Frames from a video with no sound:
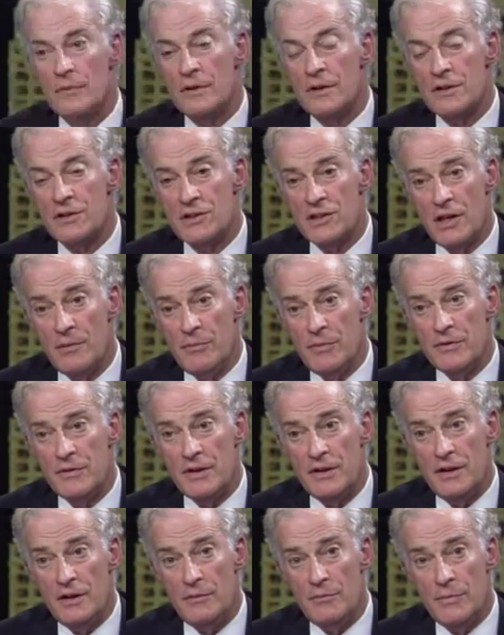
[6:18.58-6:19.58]
uh, some of
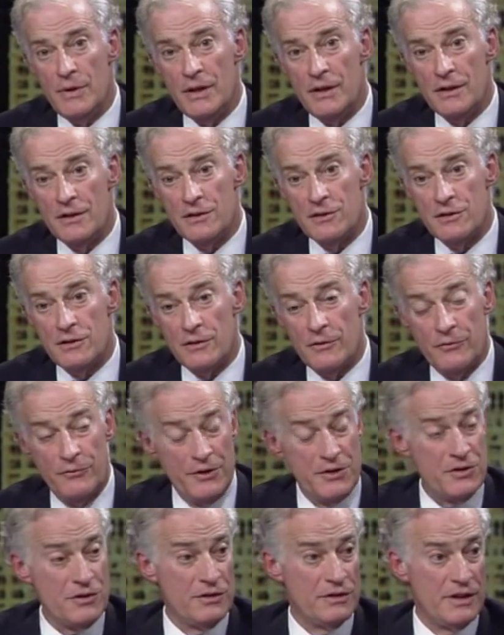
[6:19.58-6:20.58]
the emails,
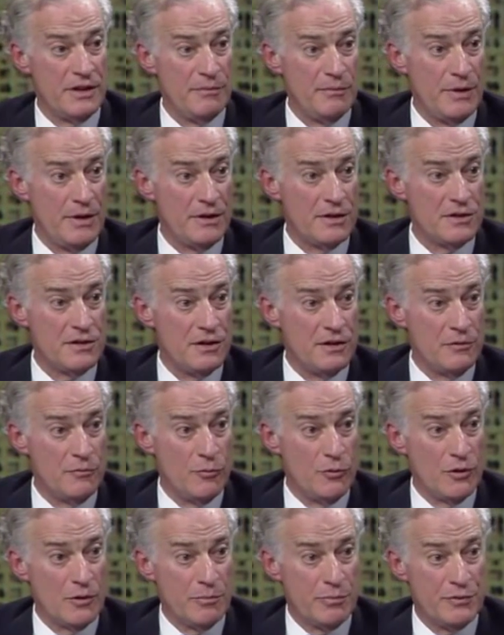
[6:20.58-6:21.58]
official emails that
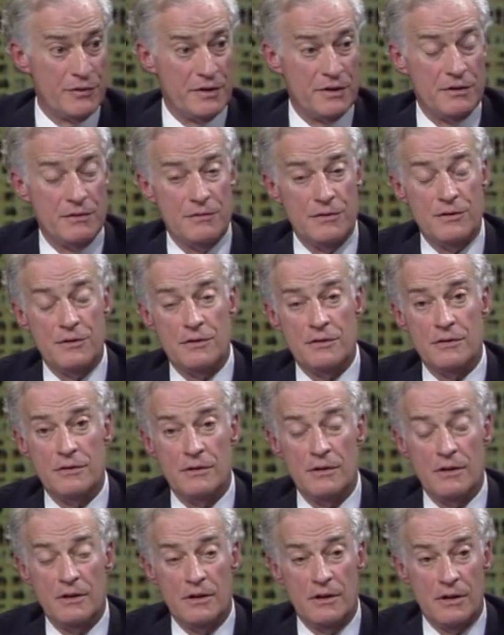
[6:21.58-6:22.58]
were produced,
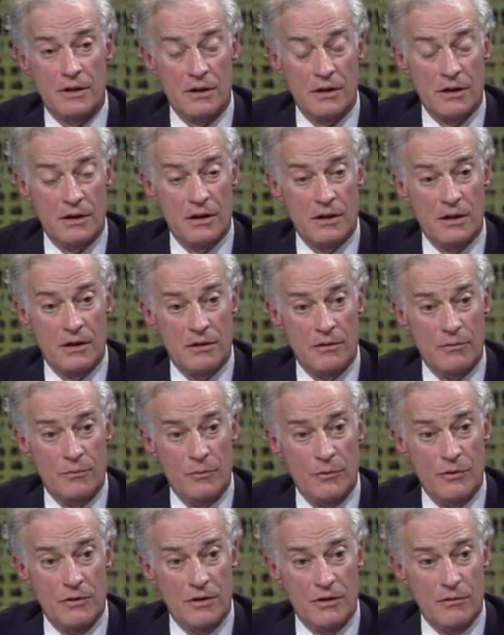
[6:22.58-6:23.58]
uh,
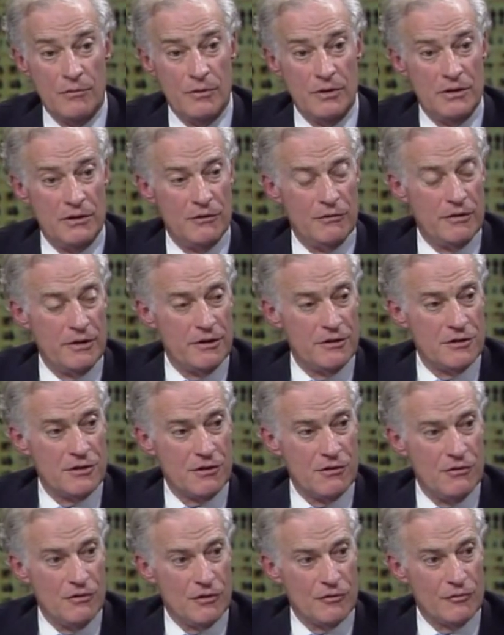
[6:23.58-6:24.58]
were what lawyers
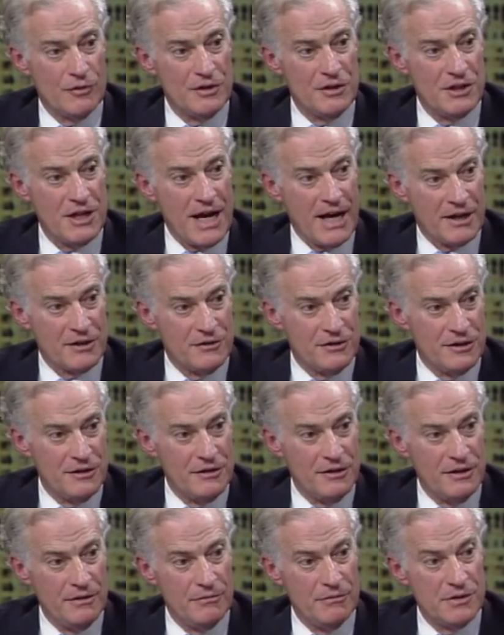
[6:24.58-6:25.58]
call redacted.
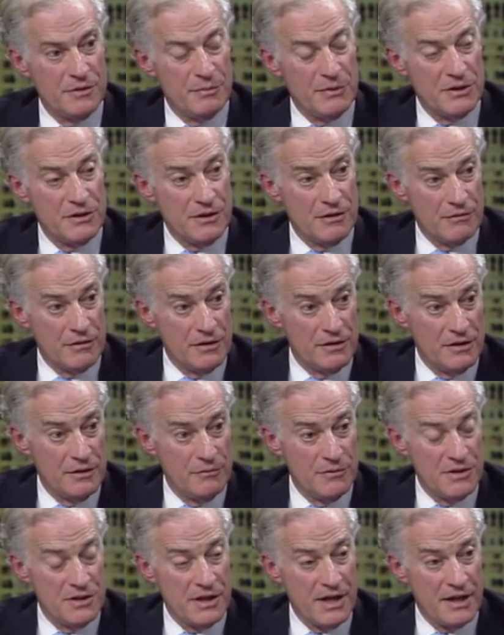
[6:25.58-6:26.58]
There was material
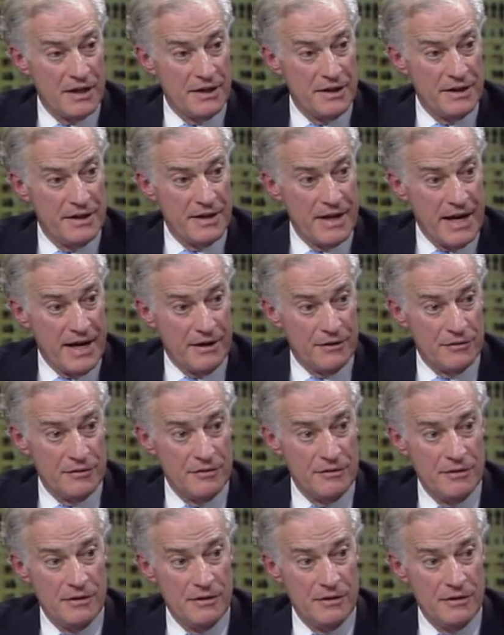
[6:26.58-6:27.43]
that was edited out.